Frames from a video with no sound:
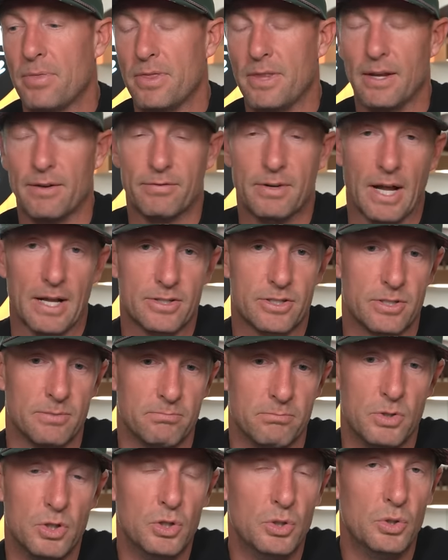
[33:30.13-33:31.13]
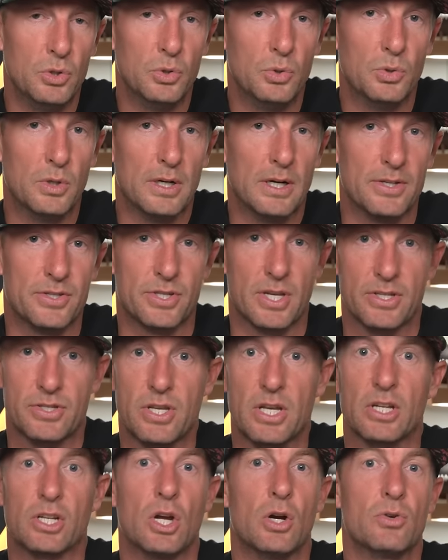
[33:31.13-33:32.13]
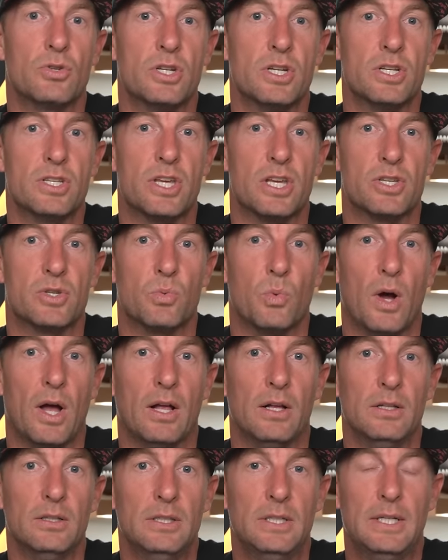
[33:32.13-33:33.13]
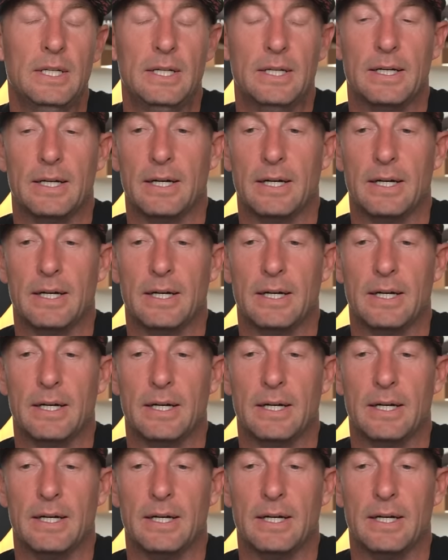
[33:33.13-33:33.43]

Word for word: They've got some new assistant coaches as well.